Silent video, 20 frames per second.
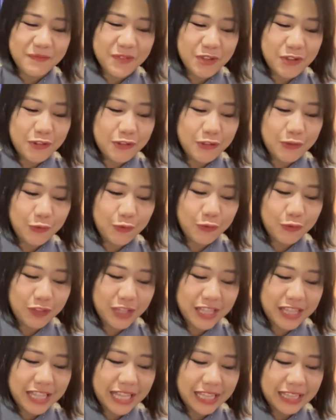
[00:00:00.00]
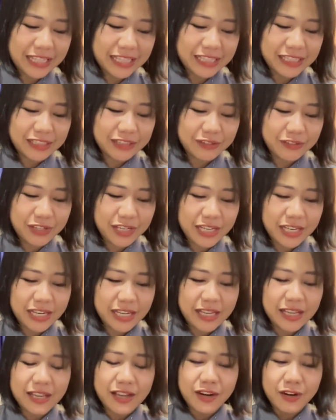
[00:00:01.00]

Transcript: You'll know that that is really